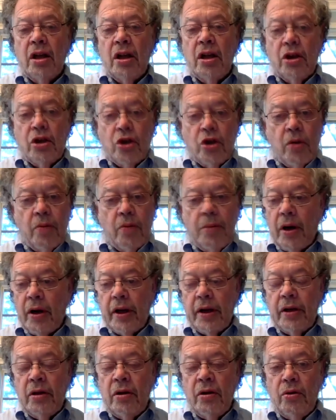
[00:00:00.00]
Joe
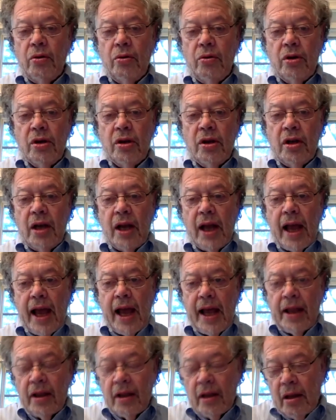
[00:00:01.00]
Biden, who
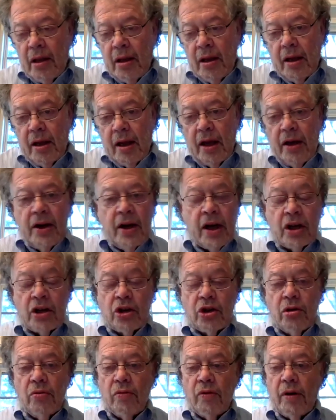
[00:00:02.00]
had a
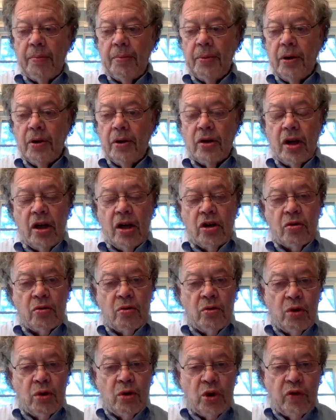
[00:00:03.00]
national
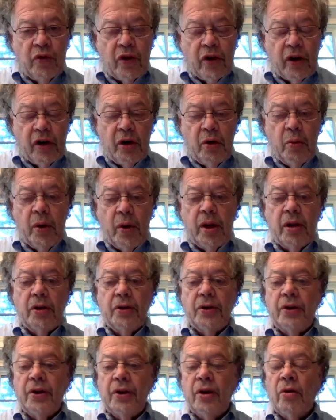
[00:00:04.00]
reputation, was very well
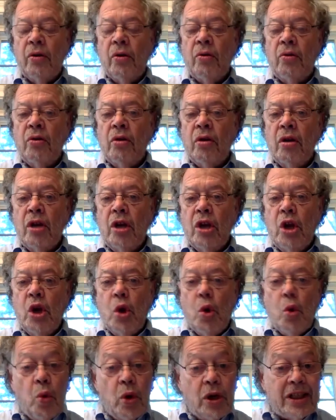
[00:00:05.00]
known,
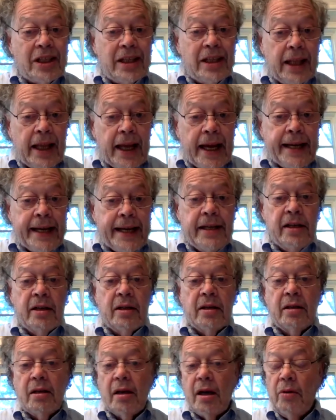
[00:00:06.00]
was liked,
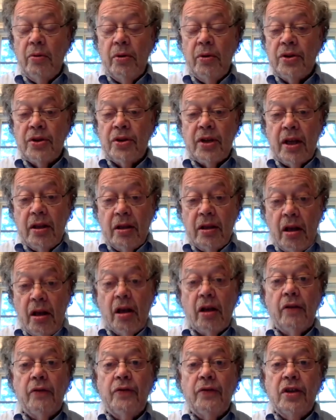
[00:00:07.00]
I wouldn't say
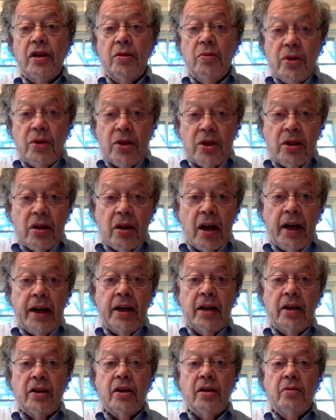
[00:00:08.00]
loved, he was
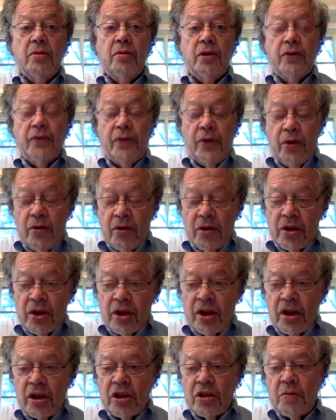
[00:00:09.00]
liked, he was viewed as
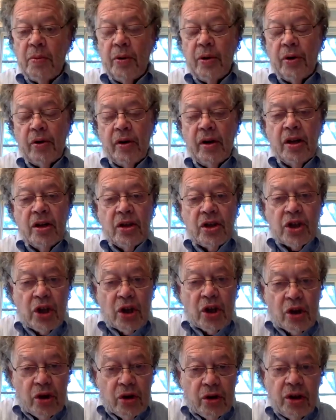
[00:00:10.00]
an experience, a
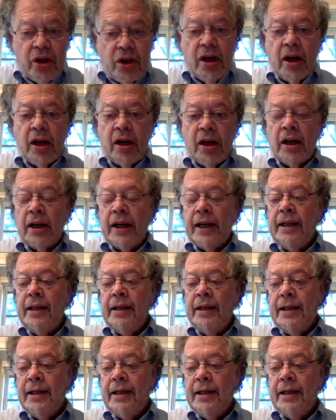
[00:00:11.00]
good guy,